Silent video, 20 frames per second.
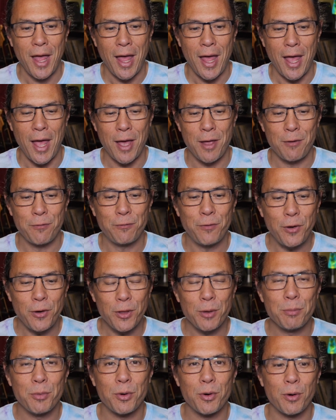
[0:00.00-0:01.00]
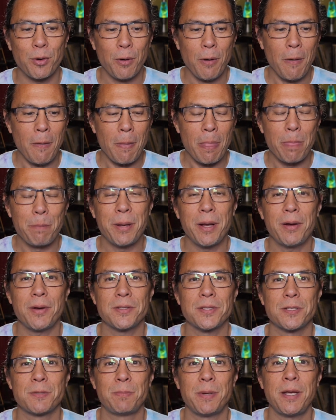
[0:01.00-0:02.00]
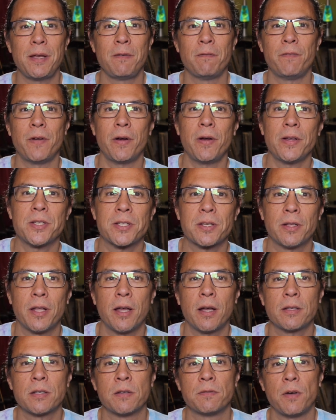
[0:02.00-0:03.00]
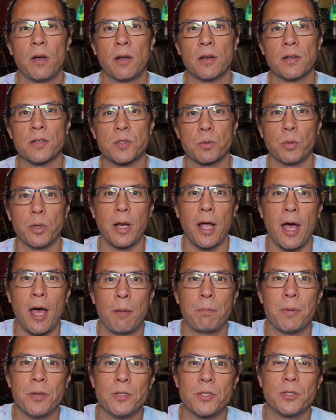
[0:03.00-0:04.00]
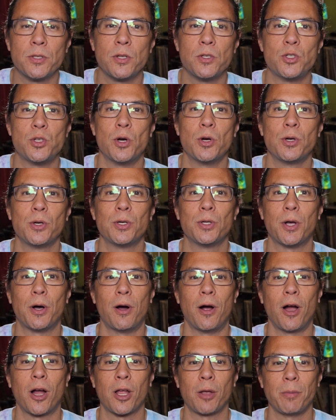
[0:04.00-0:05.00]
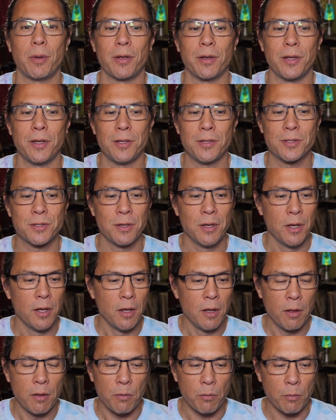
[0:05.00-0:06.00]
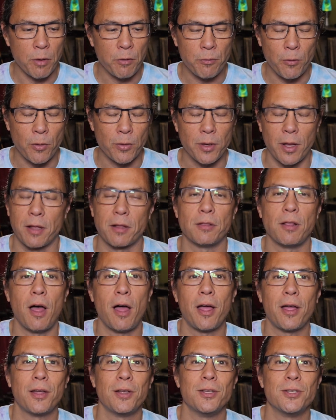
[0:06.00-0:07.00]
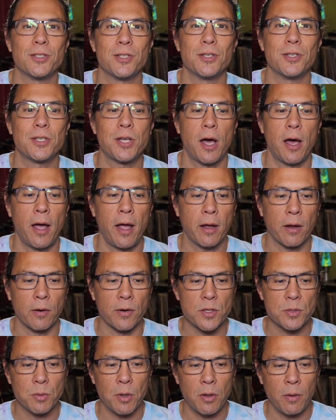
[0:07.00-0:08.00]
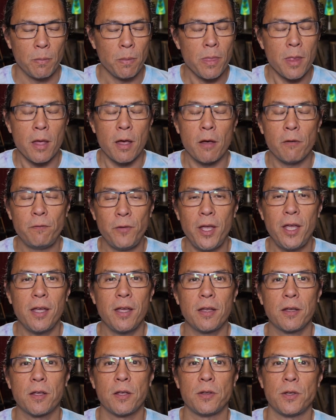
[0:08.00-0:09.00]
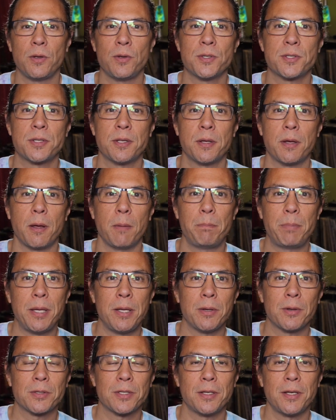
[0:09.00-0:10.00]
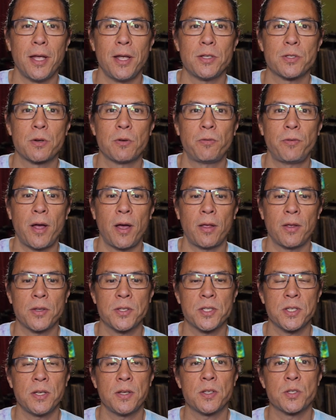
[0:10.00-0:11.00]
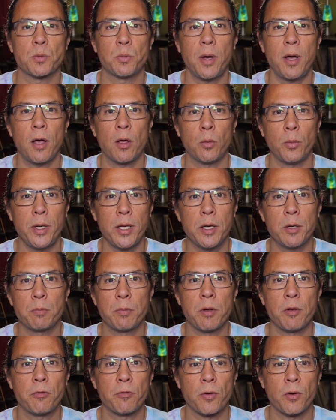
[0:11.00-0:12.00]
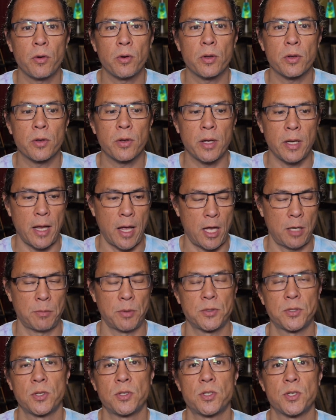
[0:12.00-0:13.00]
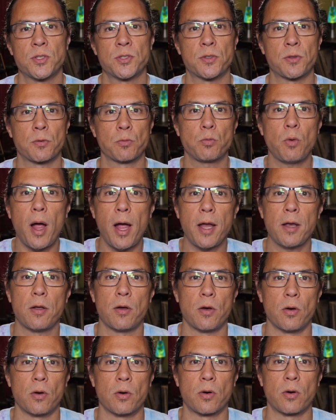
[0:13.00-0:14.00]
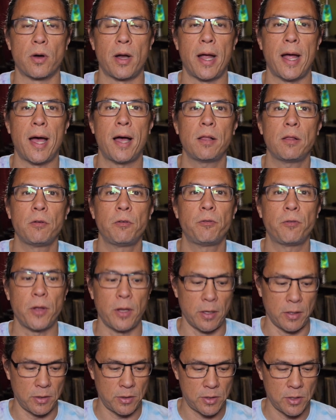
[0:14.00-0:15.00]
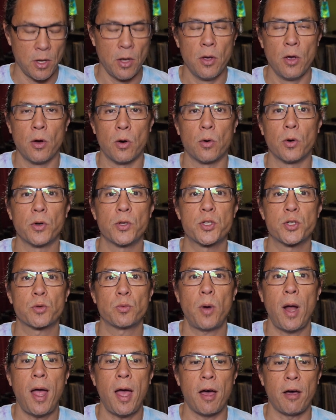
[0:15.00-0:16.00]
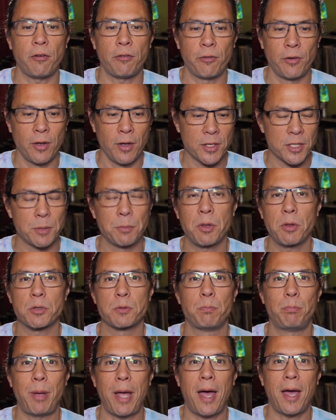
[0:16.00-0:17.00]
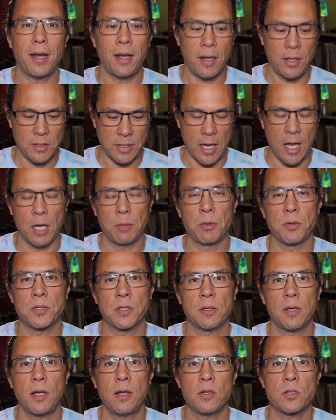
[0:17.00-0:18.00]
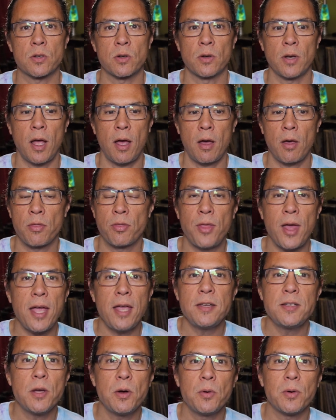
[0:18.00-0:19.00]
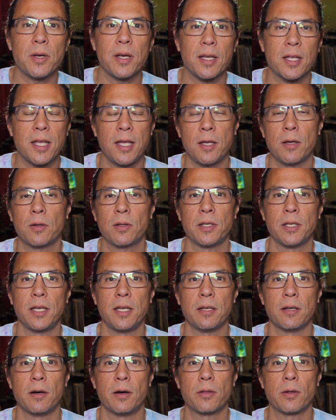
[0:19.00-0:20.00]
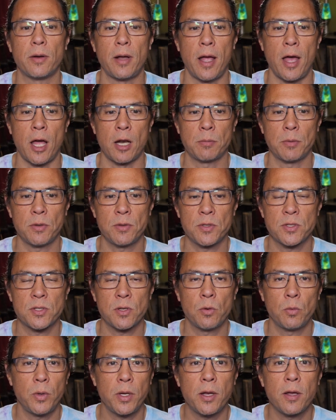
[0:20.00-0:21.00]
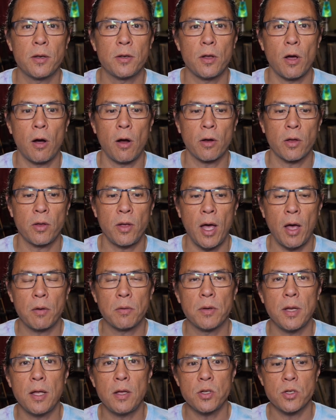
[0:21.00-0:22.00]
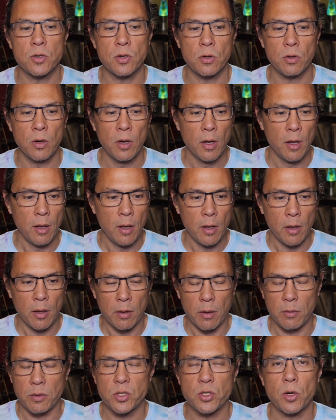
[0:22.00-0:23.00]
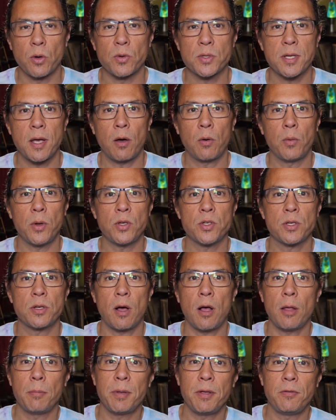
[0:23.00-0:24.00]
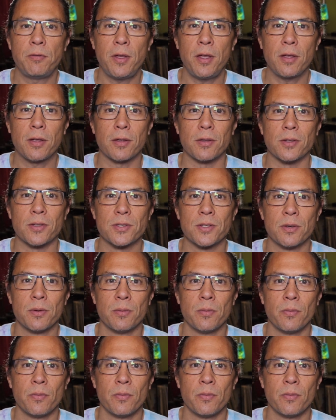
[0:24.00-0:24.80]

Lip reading: And furthermore, Piers is being very selective on his what happens in the jungle argument. He's referring to like lions and tigers. Well, a vegan could use the appeal to nature fallacy as well. We could refer to an animal such as the rhino or elephant or giraffe, some of those badass animals in nature, and how they don't kill and eat other animals. So we could argue how nature shows how we should all be vegans.